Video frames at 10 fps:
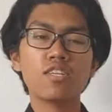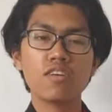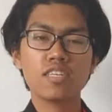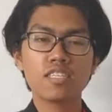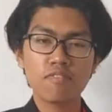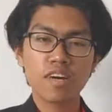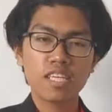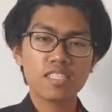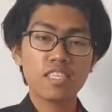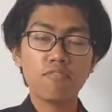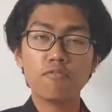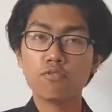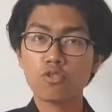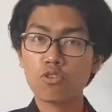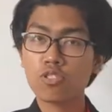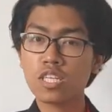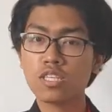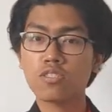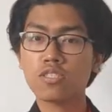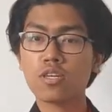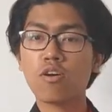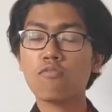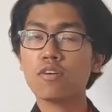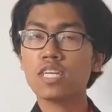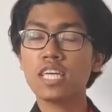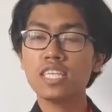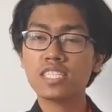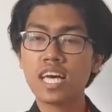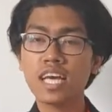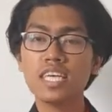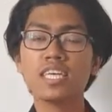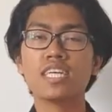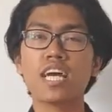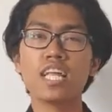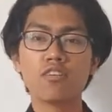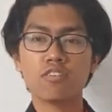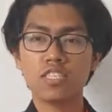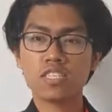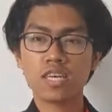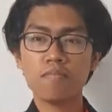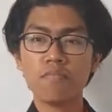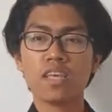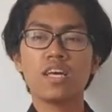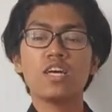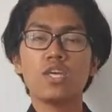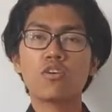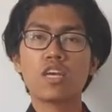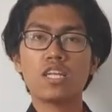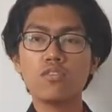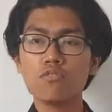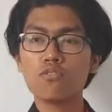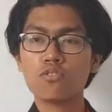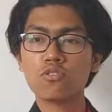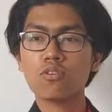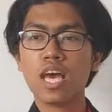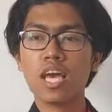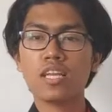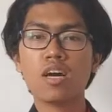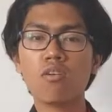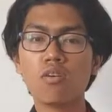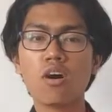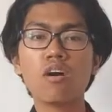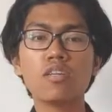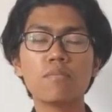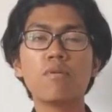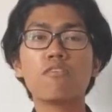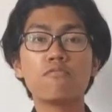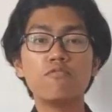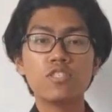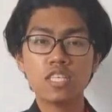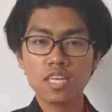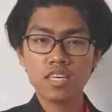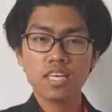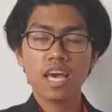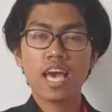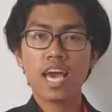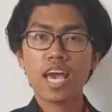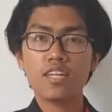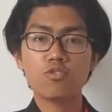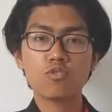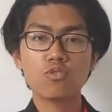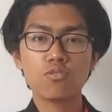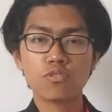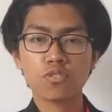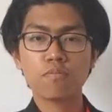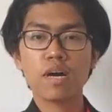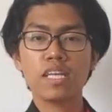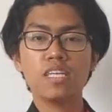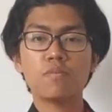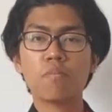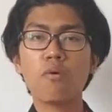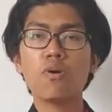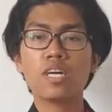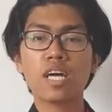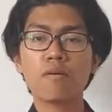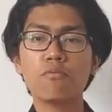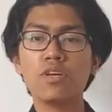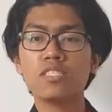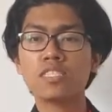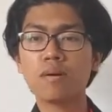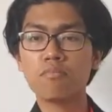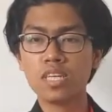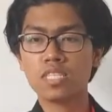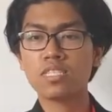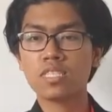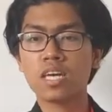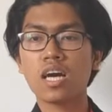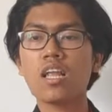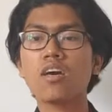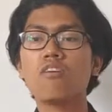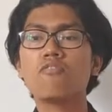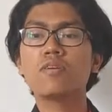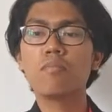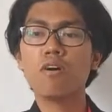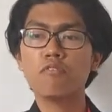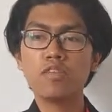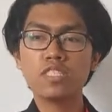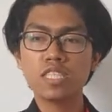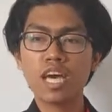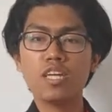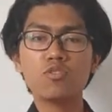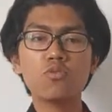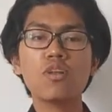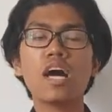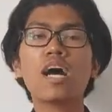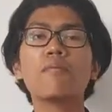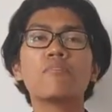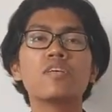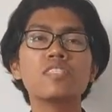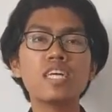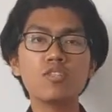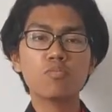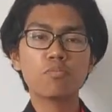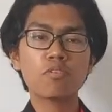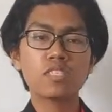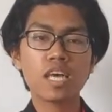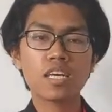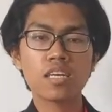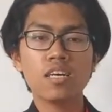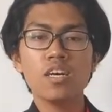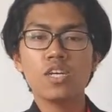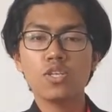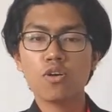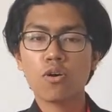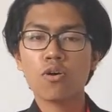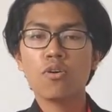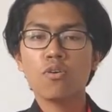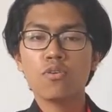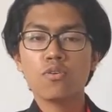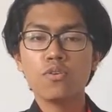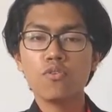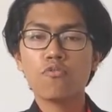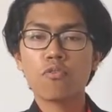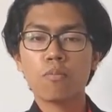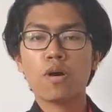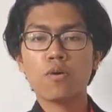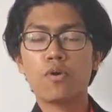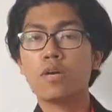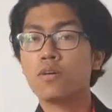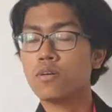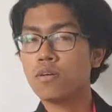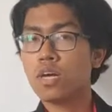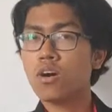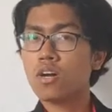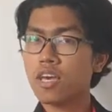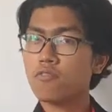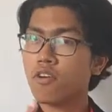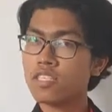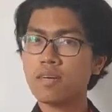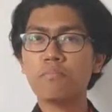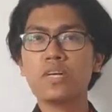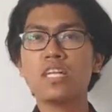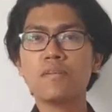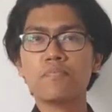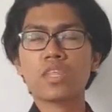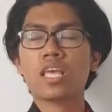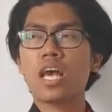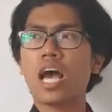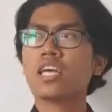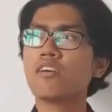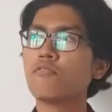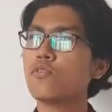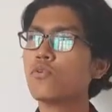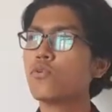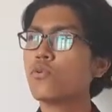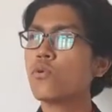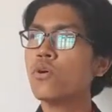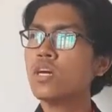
Android device gives you total control over the entire Android system. You can use and download all the block feature and tools, but this power comes with some risk. A lot of the block feature and tools are present to protect you from malware. Okay, for example, I give you